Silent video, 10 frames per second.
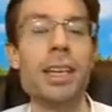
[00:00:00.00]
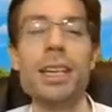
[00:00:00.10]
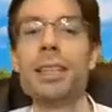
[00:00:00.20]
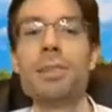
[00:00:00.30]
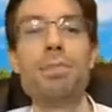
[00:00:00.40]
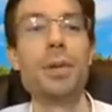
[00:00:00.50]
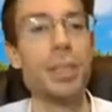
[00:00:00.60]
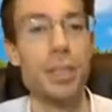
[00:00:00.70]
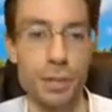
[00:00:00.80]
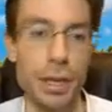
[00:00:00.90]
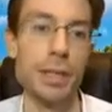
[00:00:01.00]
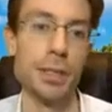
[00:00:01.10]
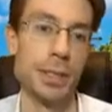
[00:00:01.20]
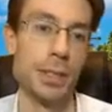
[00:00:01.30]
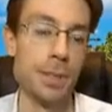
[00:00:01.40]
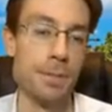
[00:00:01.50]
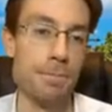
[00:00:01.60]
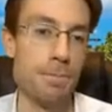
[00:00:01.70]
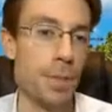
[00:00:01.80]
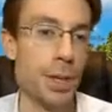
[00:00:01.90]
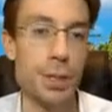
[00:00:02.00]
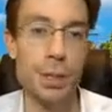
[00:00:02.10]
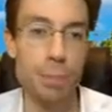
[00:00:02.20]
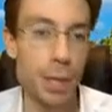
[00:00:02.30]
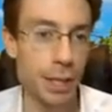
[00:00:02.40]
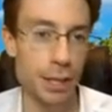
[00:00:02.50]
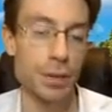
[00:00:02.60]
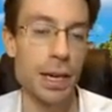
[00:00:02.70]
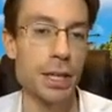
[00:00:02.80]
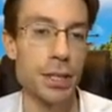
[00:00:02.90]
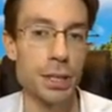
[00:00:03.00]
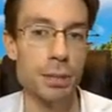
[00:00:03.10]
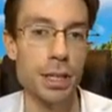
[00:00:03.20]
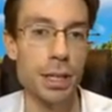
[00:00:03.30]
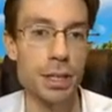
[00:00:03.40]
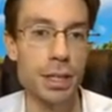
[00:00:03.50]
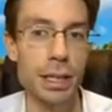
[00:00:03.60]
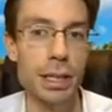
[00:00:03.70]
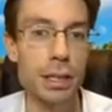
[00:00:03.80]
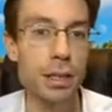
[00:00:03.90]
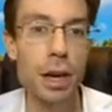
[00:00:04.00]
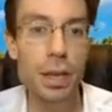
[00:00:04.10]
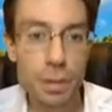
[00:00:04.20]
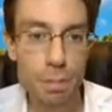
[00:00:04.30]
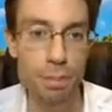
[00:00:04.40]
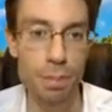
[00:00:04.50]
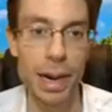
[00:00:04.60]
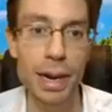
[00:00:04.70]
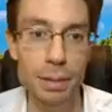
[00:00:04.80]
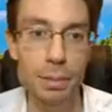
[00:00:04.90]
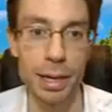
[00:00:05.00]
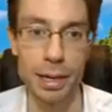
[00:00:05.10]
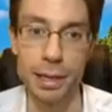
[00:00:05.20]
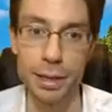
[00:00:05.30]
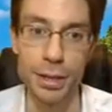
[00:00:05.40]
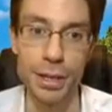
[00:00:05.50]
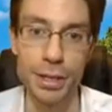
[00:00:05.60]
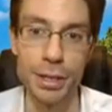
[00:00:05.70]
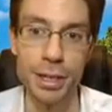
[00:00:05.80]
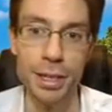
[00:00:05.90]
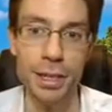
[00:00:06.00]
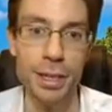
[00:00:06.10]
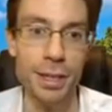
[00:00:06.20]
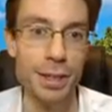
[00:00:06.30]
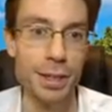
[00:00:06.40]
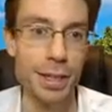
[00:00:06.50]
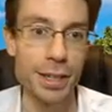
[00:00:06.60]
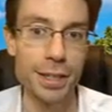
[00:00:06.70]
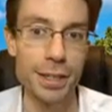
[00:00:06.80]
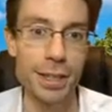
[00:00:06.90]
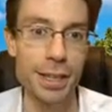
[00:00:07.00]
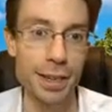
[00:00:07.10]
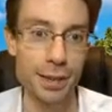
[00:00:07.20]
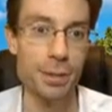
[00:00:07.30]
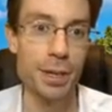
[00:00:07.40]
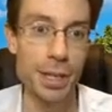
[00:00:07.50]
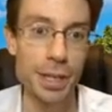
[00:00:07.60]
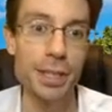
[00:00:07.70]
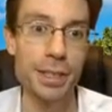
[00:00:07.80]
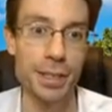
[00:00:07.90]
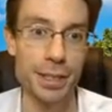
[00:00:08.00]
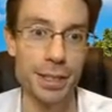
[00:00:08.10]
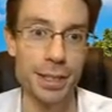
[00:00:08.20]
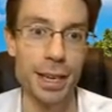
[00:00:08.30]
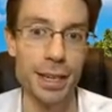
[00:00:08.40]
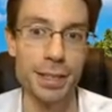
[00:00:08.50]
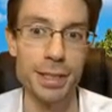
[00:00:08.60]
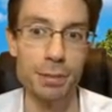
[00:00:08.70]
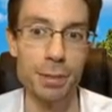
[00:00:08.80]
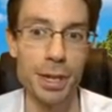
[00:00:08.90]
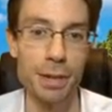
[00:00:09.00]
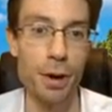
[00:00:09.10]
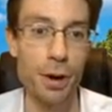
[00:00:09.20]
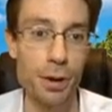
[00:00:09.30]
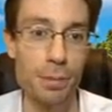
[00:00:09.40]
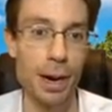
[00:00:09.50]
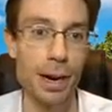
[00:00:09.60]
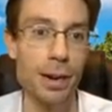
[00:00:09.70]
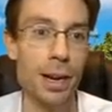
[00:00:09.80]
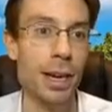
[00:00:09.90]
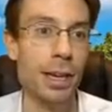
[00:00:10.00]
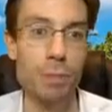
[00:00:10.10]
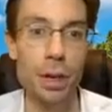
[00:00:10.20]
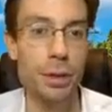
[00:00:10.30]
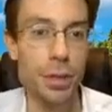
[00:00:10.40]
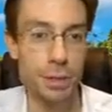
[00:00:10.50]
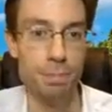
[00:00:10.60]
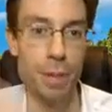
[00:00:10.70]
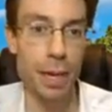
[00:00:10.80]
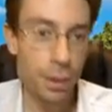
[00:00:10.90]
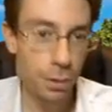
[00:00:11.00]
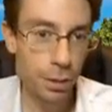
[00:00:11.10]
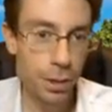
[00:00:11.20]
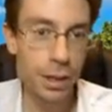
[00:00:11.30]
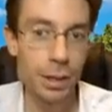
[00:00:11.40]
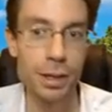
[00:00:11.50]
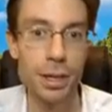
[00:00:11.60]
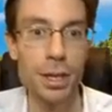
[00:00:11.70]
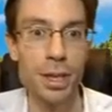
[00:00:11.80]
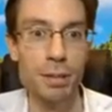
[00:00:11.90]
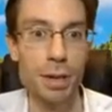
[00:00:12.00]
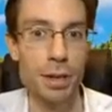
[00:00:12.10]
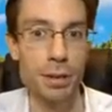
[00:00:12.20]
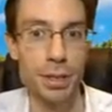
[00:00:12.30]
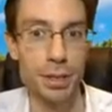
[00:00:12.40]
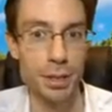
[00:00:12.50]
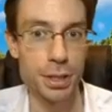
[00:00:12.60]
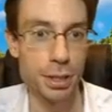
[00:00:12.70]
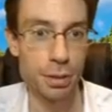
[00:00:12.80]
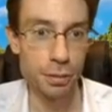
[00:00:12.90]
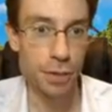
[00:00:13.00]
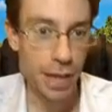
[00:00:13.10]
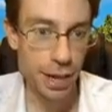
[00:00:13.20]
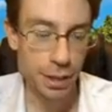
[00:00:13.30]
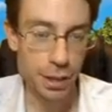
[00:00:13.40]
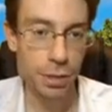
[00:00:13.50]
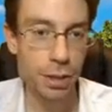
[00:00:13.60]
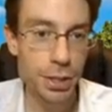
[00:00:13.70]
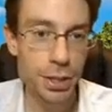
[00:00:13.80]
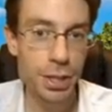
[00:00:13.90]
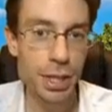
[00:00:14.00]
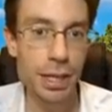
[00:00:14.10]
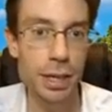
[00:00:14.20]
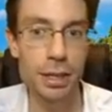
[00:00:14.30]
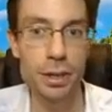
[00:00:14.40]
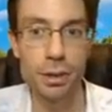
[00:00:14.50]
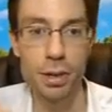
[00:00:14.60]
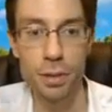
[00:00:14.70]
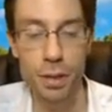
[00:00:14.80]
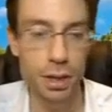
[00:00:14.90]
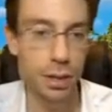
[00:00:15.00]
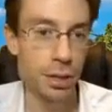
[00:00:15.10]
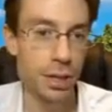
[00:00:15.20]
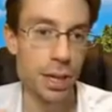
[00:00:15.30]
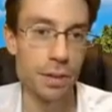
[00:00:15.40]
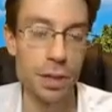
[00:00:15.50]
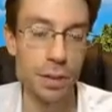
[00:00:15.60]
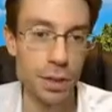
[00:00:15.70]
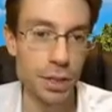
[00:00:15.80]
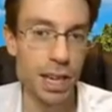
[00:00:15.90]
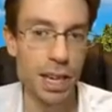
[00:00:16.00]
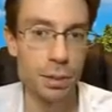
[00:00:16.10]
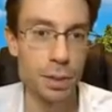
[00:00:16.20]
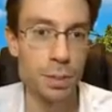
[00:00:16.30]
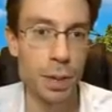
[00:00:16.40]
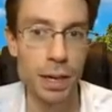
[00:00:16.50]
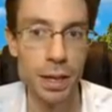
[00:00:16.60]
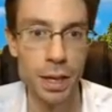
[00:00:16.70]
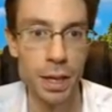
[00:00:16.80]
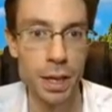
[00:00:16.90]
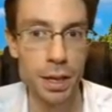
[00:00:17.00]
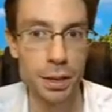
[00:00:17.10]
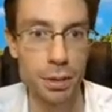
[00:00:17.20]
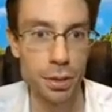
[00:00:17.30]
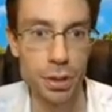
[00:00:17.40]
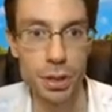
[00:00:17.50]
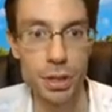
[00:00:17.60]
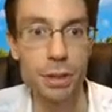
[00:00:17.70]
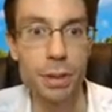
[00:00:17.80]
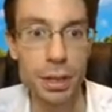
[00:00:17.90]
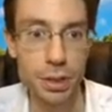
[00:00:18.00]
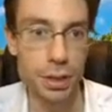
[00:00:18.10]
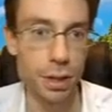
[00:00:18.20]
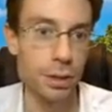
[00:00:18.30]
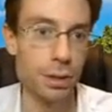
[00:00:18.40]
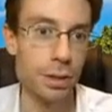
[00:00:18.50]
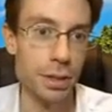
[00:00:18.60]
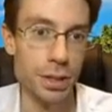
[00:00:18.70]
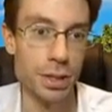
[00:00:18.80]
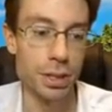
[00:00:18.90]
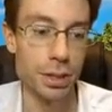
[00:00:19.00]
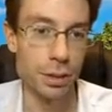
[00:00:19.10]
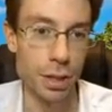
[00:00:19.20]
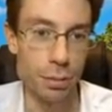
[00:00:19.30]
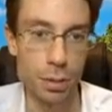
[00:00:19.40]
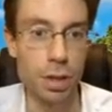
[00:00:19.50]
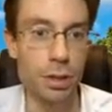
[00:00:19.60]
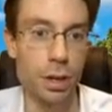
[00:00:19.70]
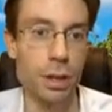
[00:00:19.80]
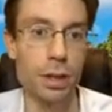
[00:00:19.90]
the biggest fallacy. It's the biggest fallacy because it's not even backed by anything. Like how ridiculous is this that we give all our power, whether it's Bitcoin, whether it's, fiat currency, and, different countries have different setups, but, the US dollar is, and we're not talking